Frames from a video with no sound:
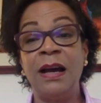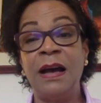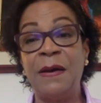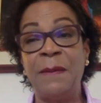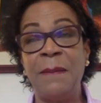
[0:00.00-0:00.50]

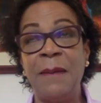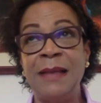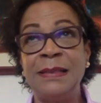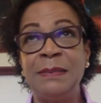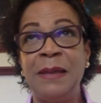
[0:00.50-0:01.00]

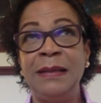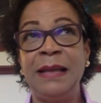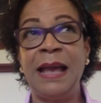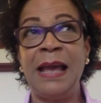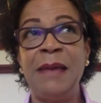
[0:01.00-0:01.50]
Endymed
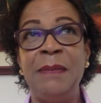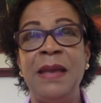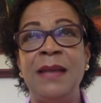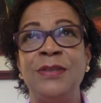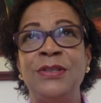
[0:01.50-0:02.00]
came
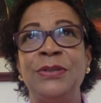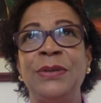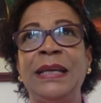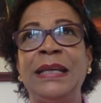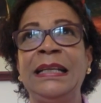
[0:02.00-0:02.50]
into
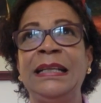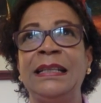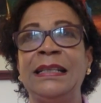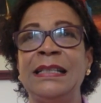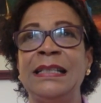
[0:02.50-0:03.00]

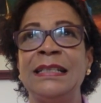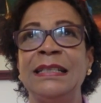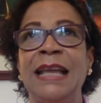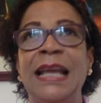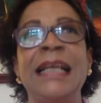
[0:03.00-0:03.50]
England
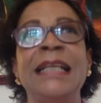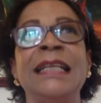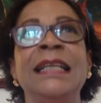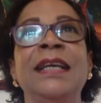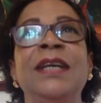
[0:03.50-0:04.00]

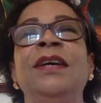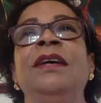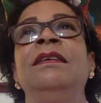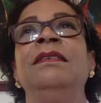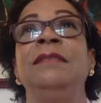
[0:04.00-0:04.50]

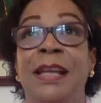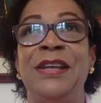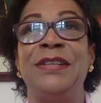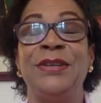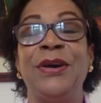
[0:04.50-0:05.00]
10
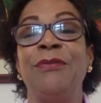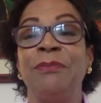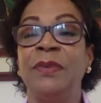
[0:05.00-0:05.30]
years ago.